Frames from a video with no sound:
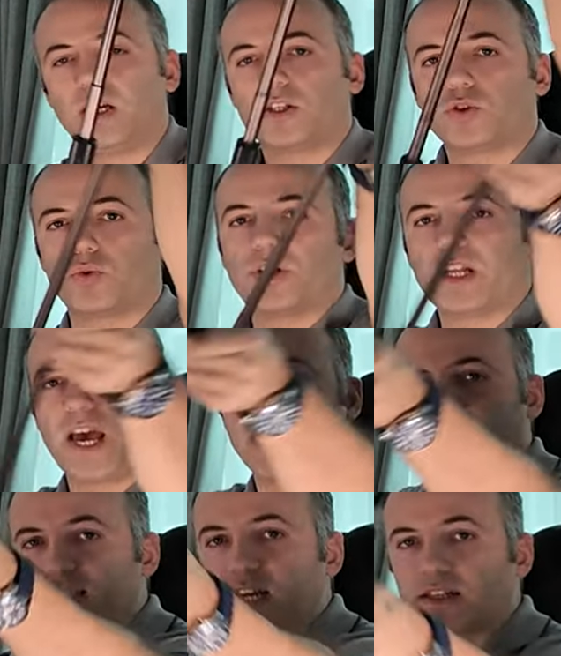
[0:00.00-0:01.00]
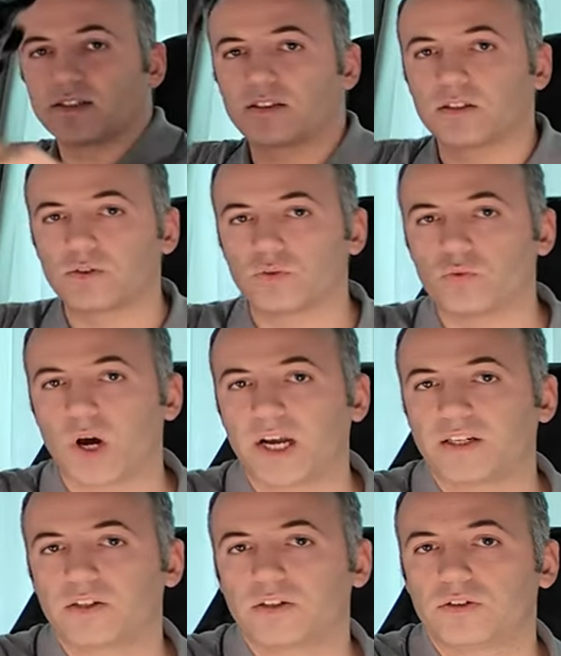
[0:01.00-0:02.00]
so it extends
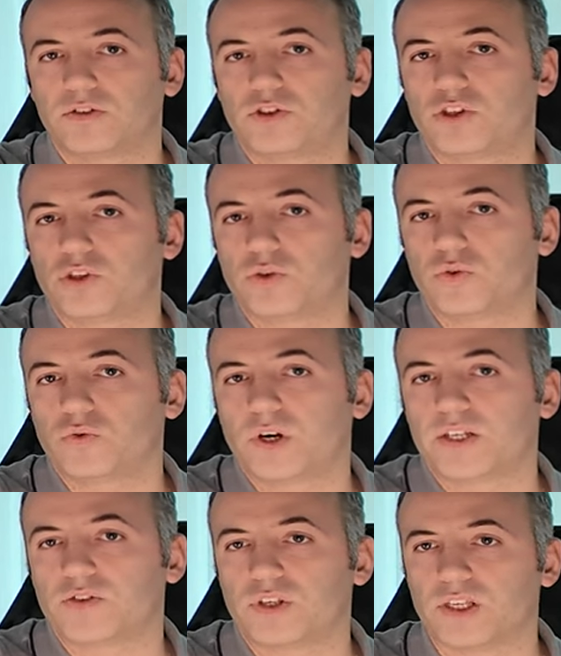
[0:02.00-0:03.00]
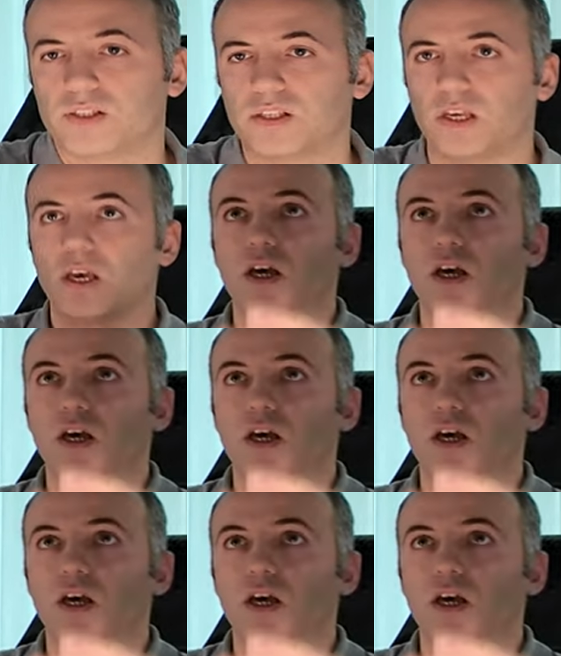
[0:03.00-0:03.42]
right to you, as you can see.